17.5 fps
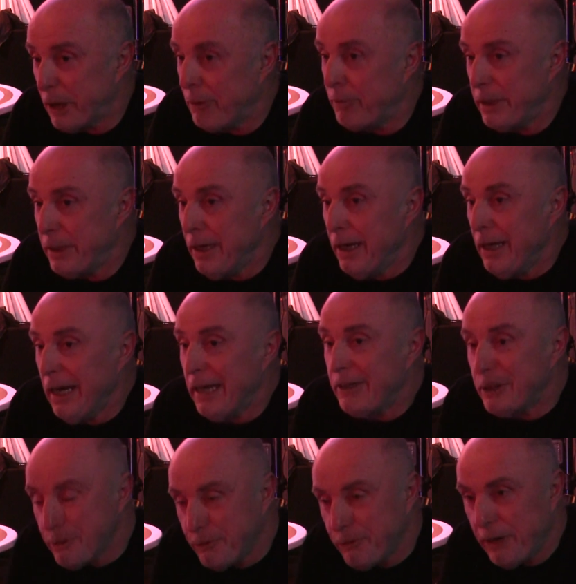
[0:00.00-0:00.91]
I mean,
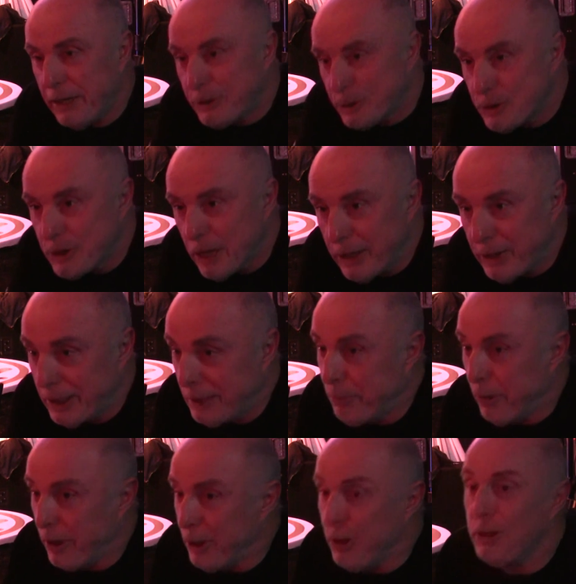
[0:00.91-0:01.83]
it is fair to say that
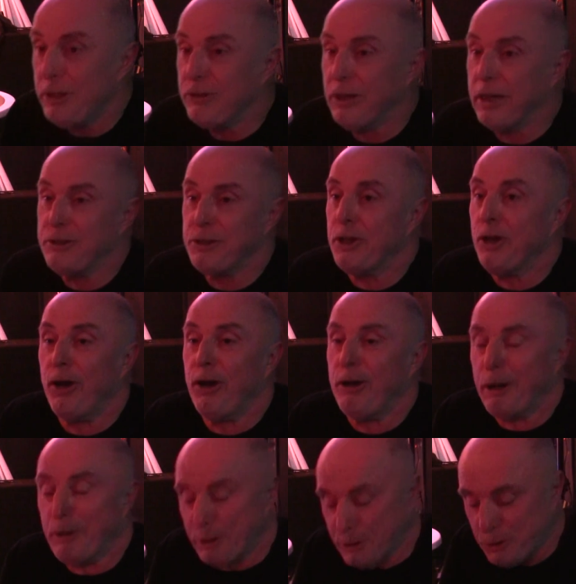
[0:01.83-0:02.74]
in my early days in
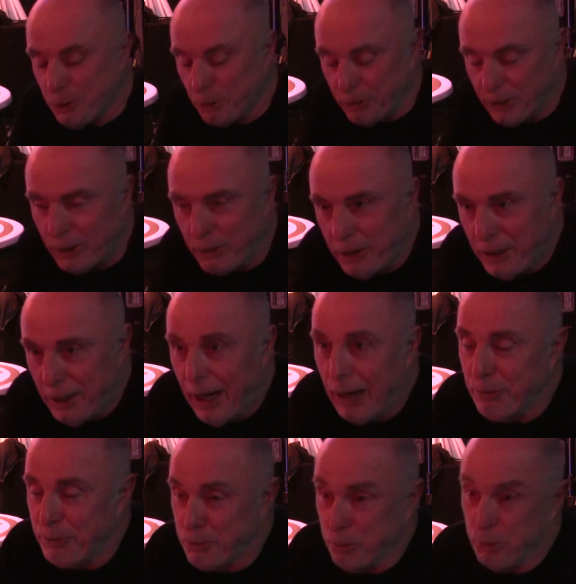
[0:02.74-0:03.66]
Harlow, the song that
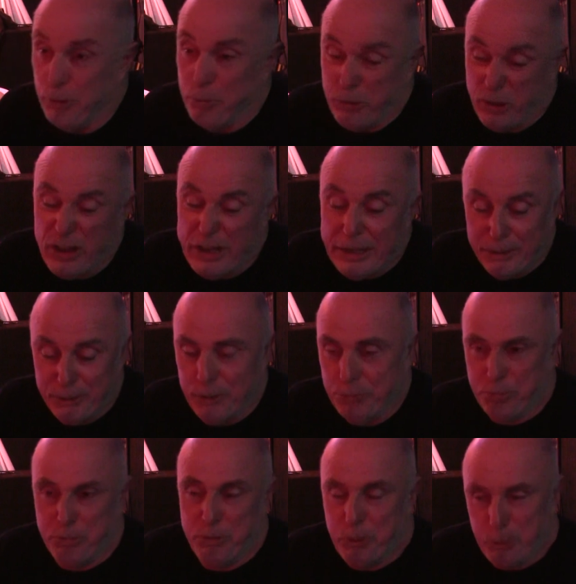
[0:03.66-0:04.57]
I was, well, the thing,
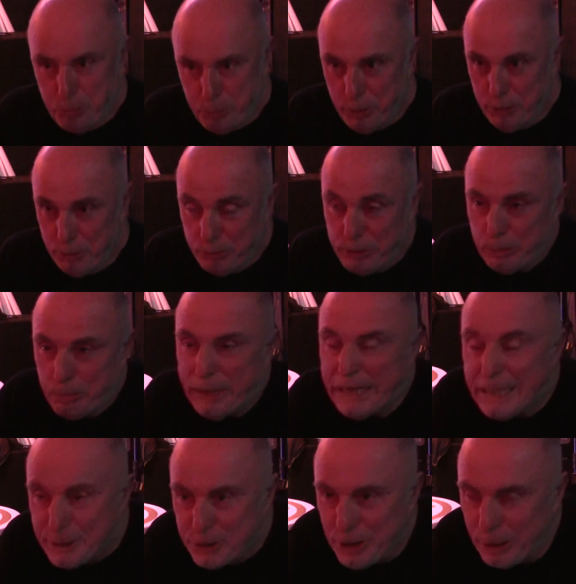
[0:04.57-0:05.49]
the
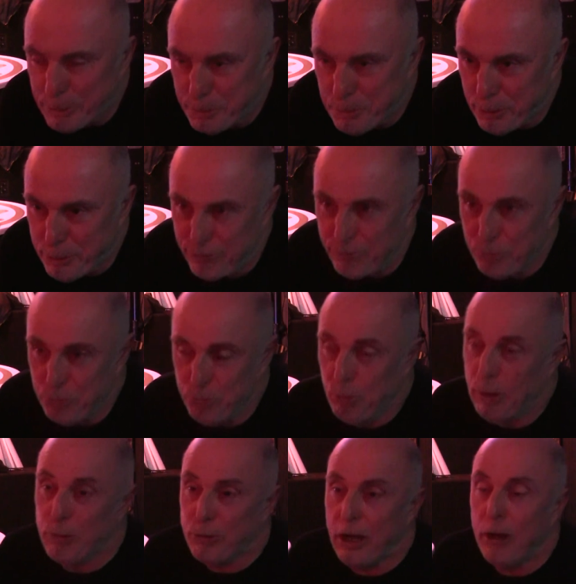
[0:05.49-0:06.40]
piece that I was most
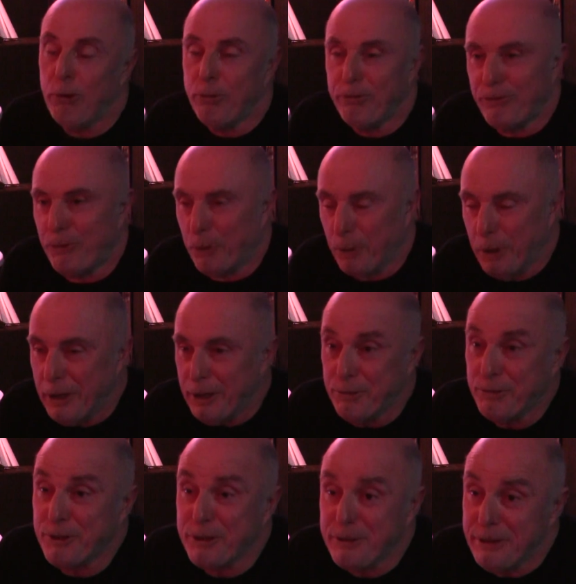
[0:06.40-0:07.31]
well known for,
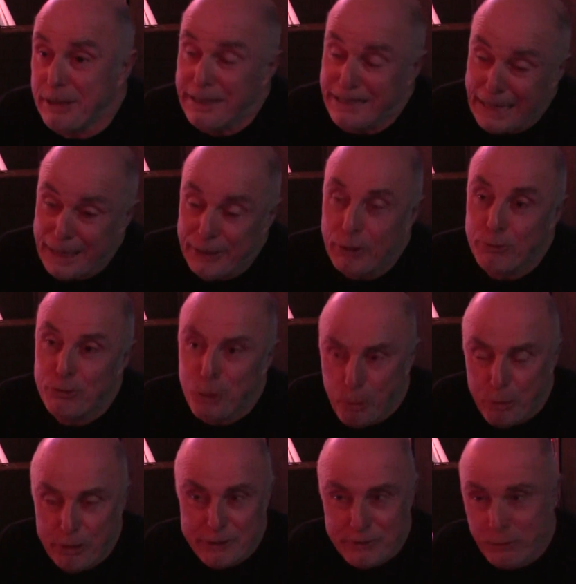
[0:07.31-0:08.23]

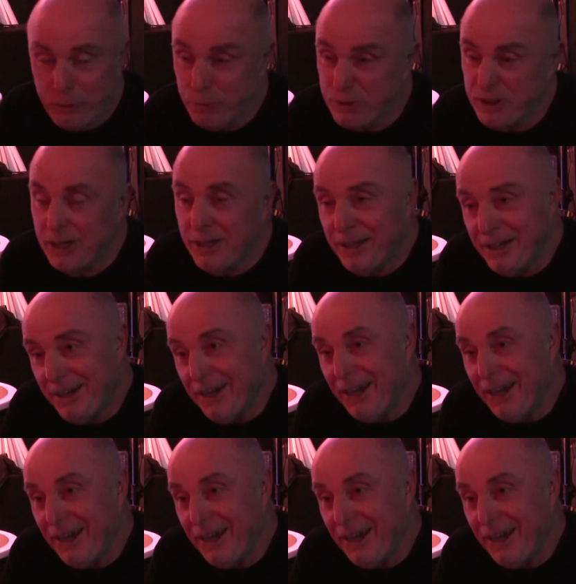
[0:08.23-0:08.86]
notorious for, was a